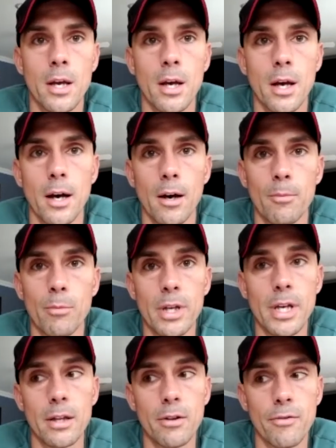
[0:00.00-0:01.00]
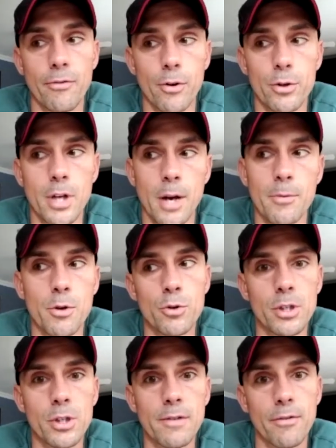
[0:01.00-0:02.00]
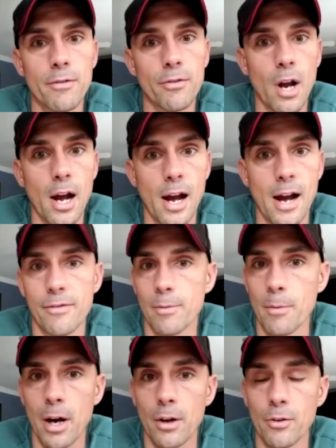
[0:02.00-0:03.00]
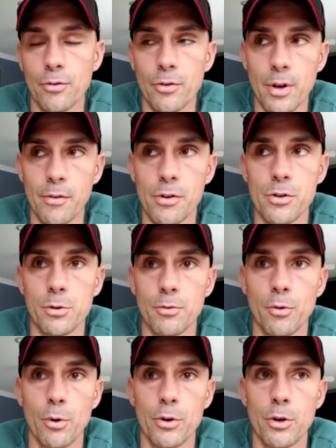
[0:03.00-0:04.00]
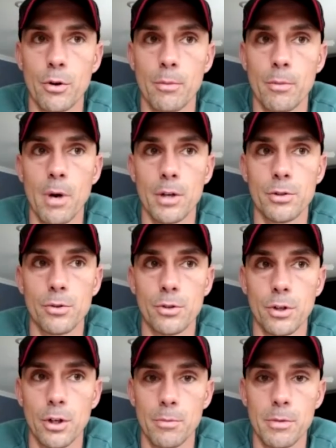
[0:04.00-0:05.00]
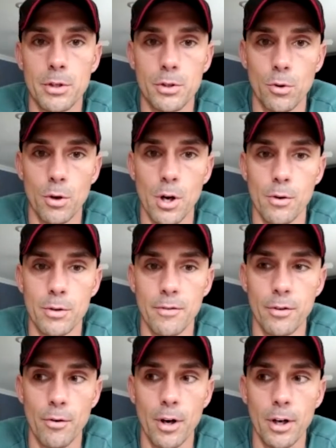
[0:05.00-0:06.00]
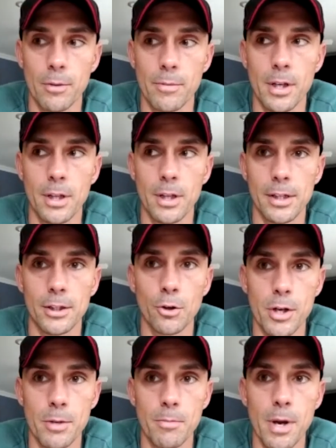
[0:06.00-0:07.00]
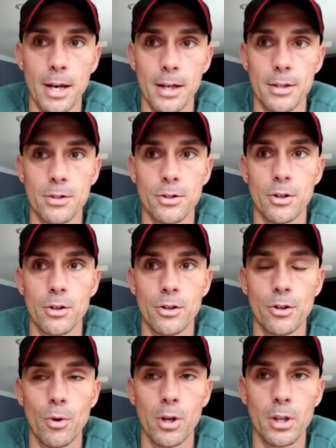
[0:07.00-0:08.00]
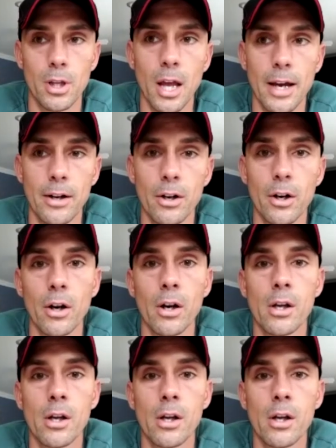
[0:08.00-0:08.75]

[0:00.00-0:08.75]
But again, the first time you use it, even for half a mile, if you've never used it before, your muscles are going to be sore. I would definitely recommend like the green bands, or, one of the lighter